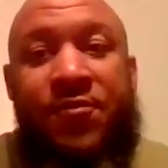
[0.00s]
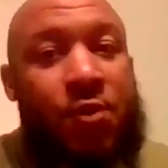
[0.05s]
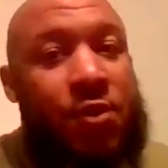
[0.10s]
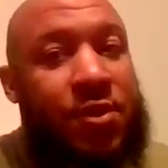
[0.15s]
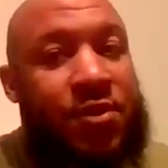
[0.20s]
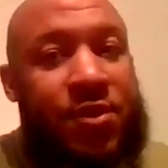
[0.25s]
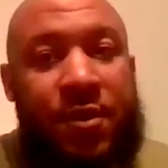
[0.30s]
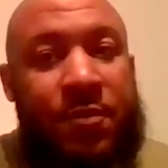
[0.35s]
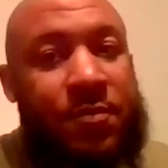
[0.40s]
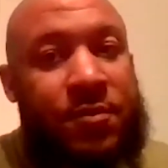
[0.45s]
for
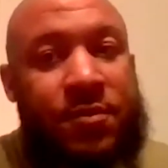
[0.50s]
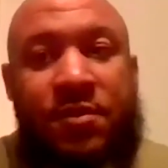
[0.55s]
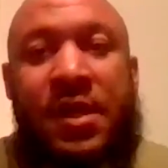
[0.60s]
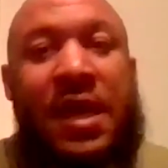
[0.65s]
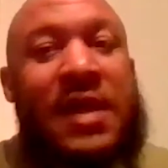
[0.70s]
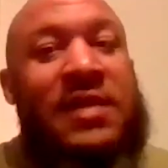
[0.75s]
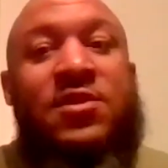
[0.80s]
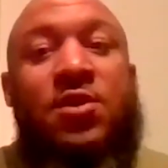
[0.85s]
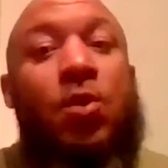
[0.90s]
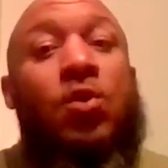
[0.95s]
them, and
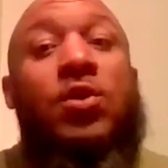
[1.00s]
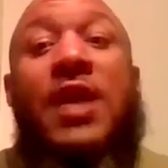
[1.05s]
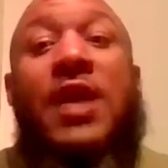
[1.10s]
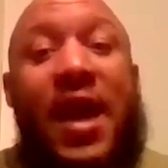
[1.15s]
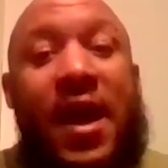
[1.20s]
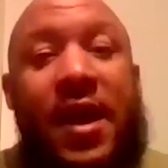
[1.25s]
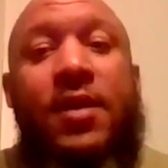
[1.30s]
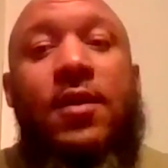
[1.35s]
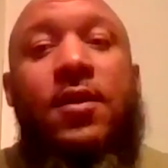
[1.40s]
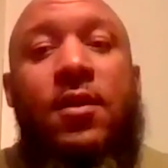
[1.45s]
that's
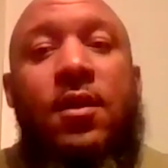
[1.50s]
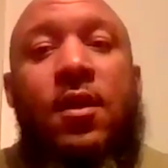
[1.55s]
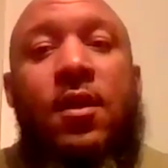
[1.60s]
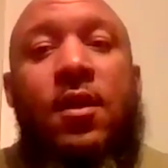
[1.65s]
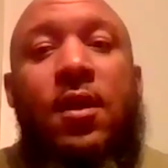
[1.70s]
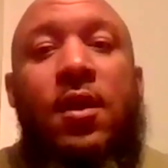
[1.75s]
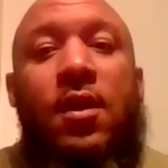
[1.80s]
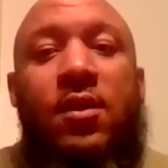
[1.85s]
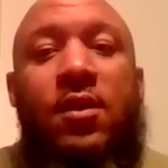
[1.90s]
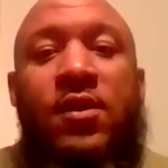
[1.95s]
okay.
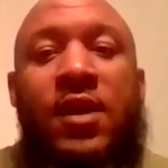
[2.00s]
Mm-hmm.